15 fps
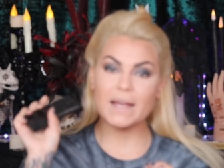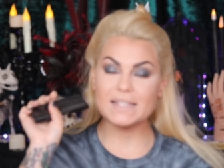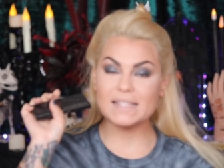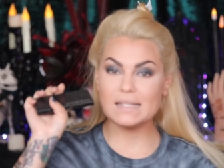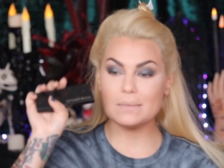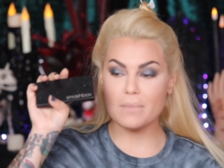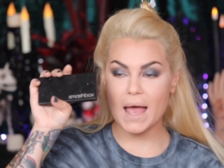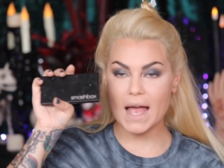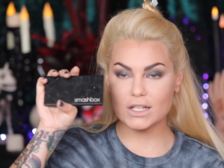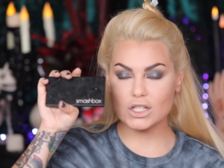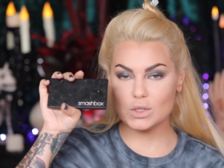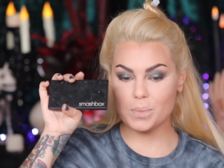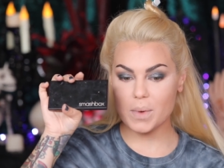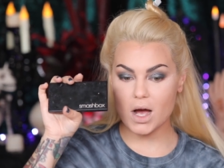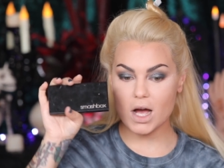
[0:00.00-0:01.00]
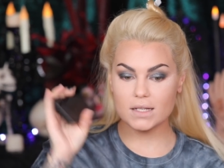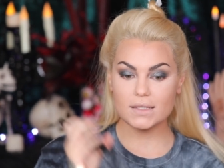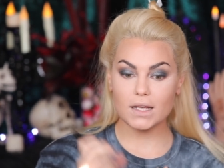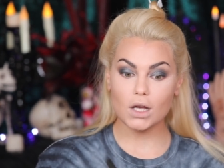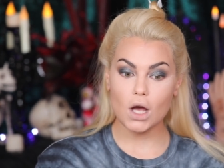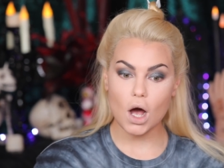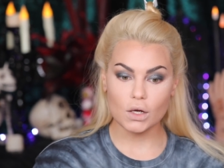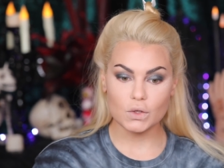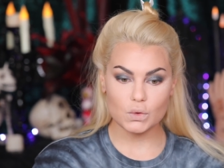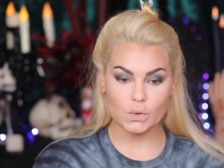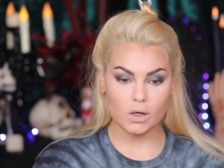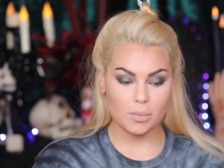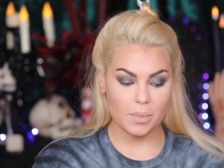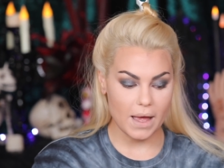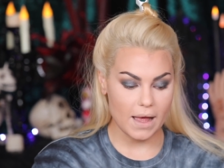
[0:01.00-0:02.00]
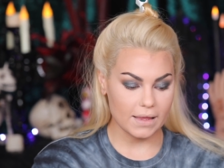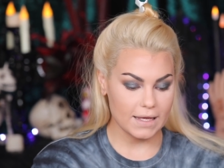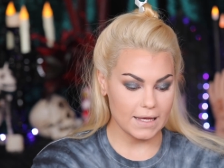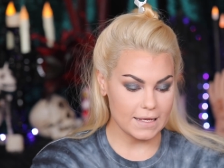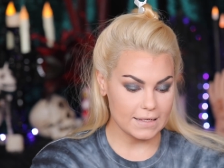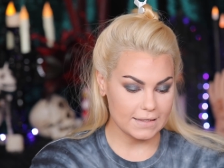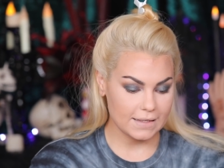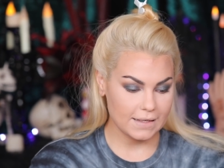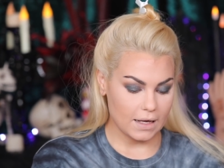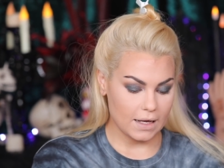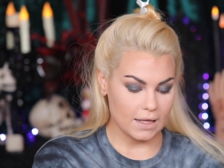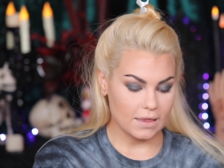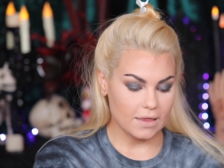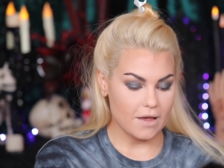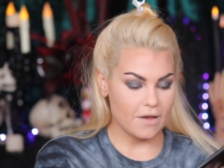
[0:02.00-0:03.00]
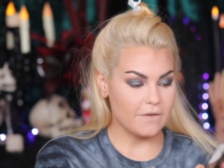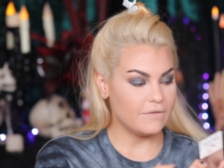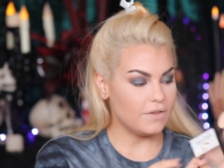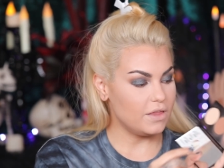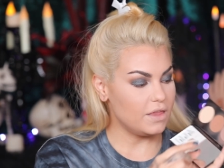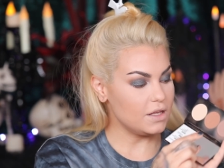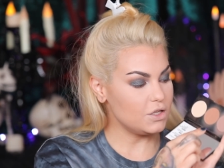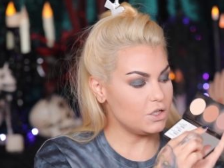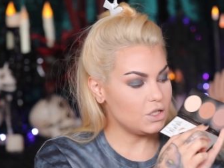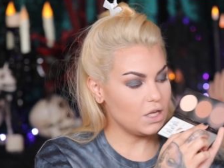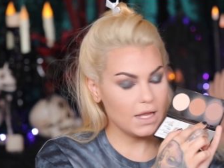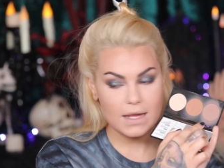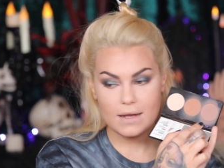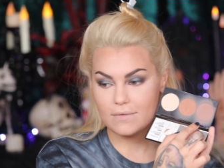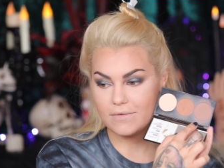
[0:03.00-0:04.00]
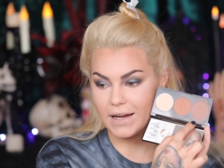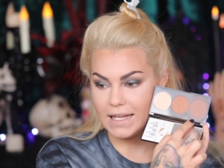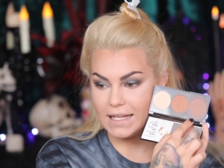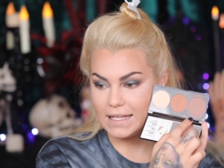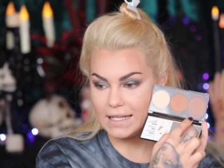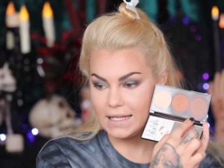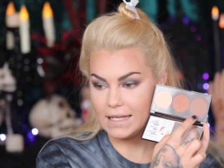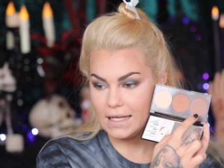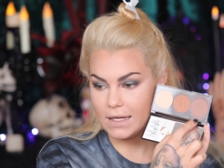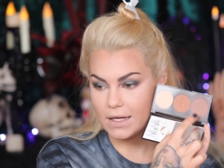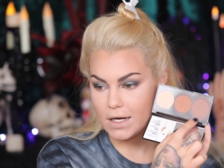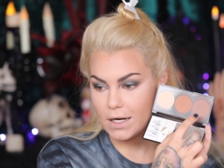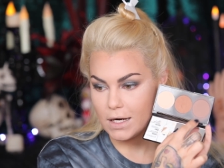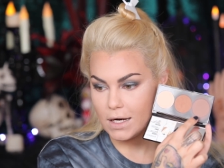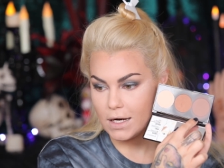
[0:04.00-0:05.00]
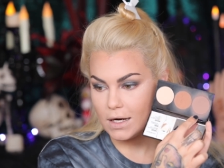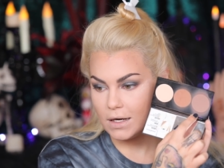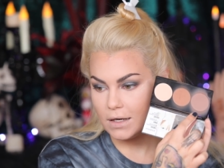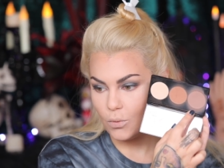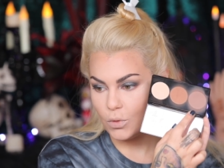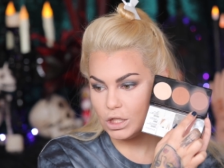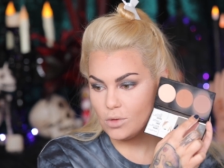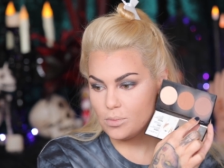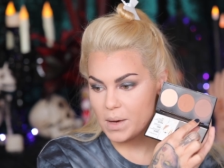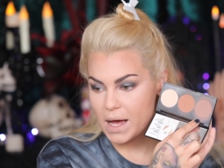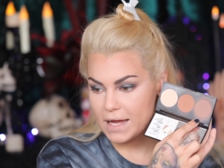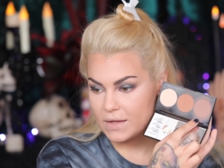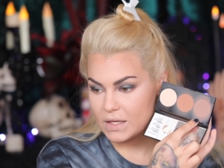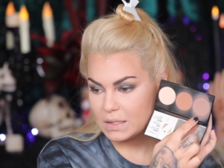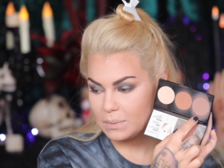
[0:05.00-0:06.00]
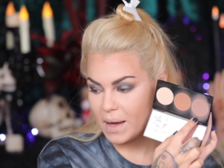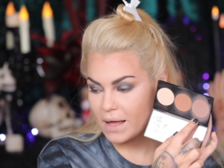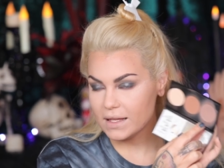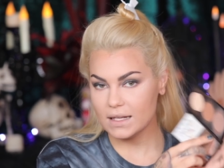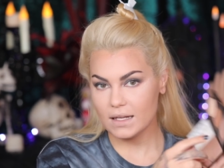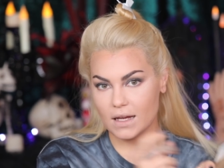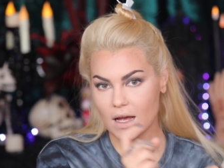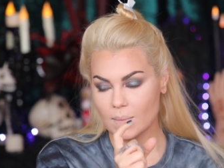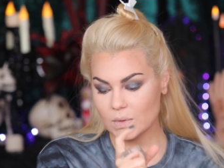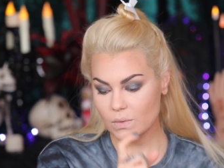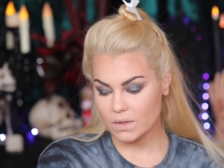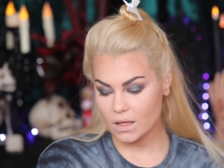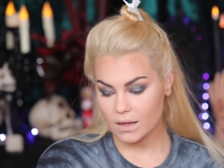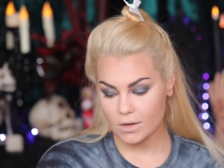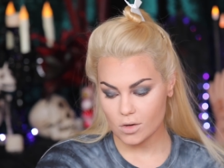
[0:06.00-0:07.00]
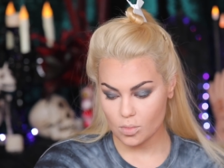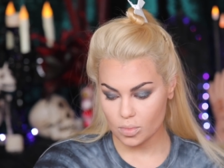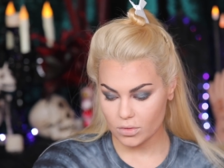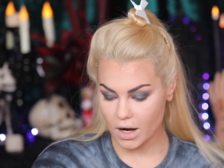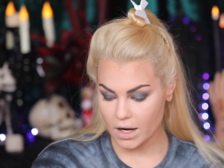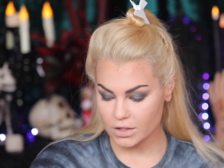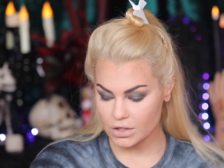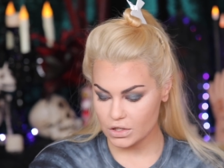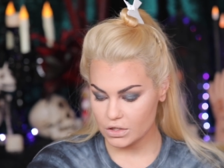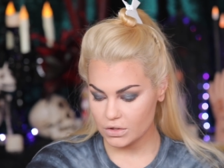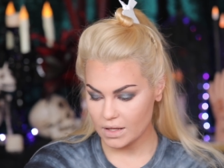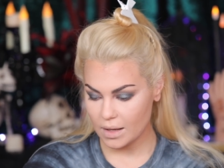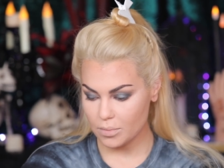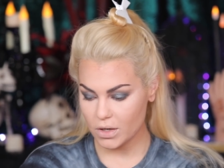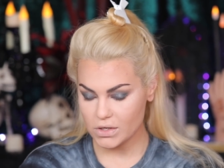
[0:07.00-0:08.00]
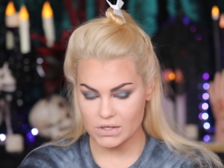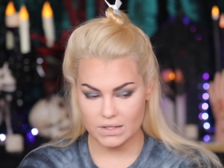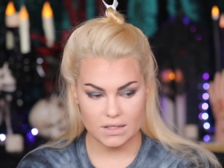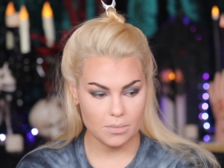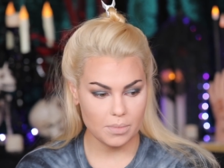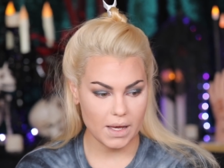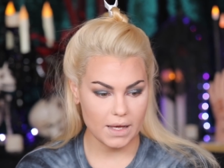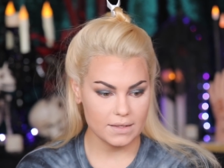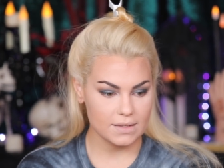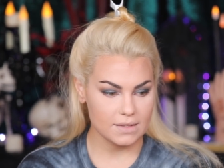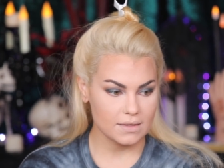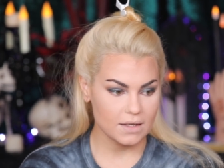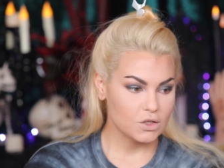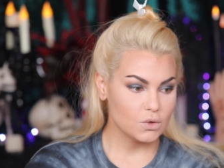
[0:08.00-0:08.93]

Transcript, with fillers: My Smashbox Contour Palette. I love this shade right here. When you buy this palette, it comes with a little brush. That brush is the best.